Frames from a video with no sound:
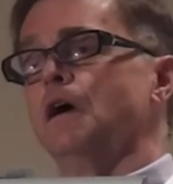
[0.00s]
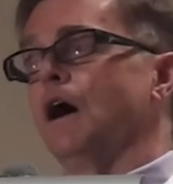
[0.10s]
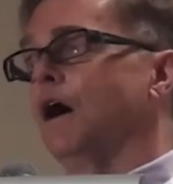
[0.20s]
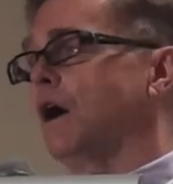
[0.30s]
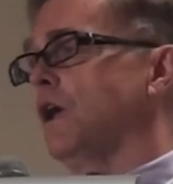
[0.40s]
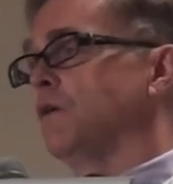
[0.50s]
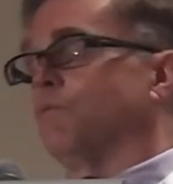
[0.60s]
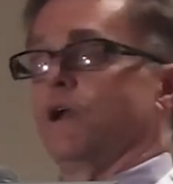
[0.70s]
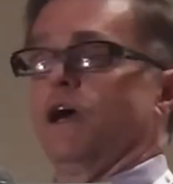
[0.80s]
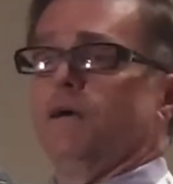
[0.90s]
And
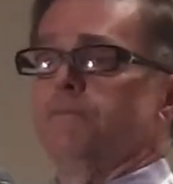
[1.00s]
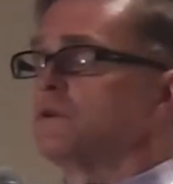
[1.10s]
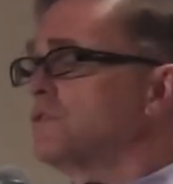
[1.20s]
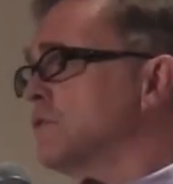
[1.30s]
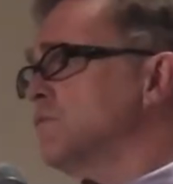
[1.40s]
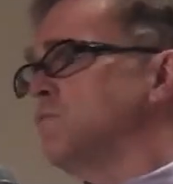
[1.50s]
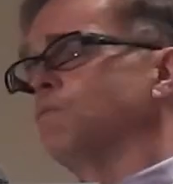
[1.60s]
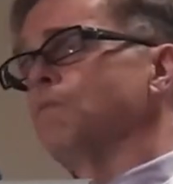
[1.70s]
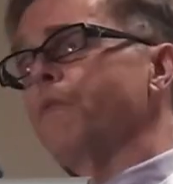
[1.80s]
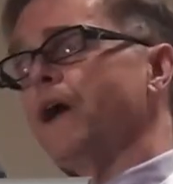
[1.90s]
what happened is
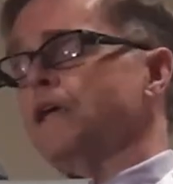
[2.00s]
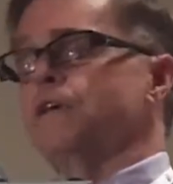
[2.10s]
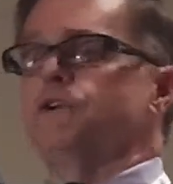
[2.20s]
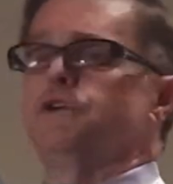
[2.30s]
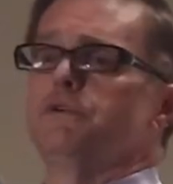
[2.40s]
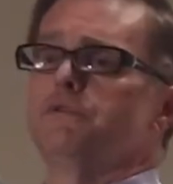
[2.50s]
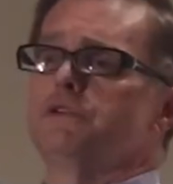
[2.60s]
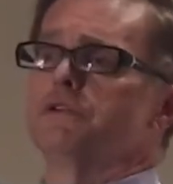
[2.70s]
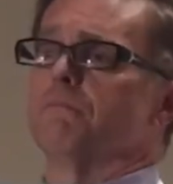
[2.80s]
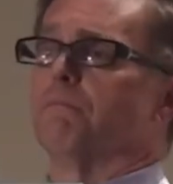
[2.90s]
that gave a
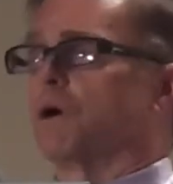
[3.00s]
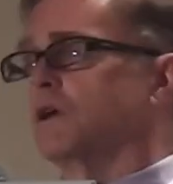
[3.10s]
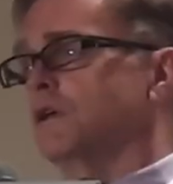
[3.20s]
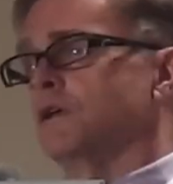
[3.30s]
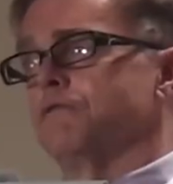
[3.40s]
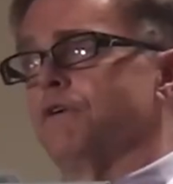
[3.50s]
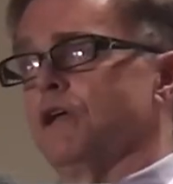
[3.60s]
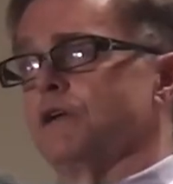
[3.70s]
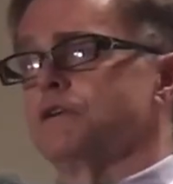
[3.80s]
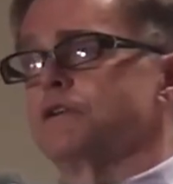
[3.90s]
huge marketing
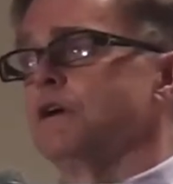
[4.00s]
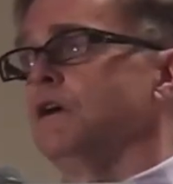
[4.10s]
advantage